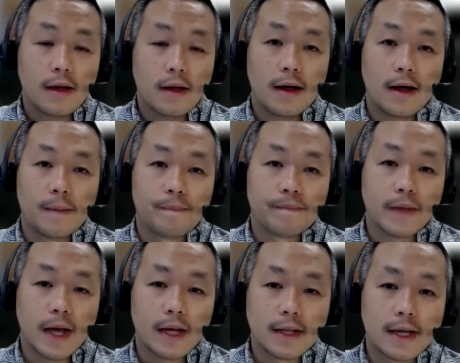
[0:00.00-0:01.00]

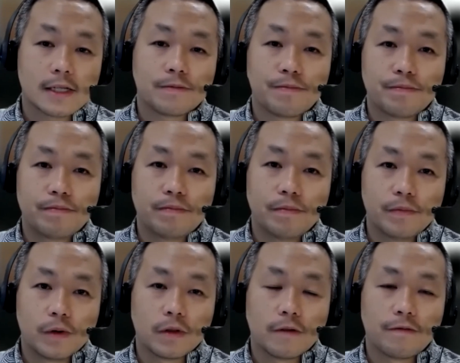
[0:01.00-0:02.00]
unless
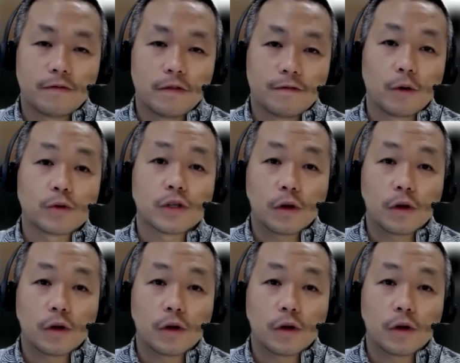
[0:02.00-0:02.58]
the folks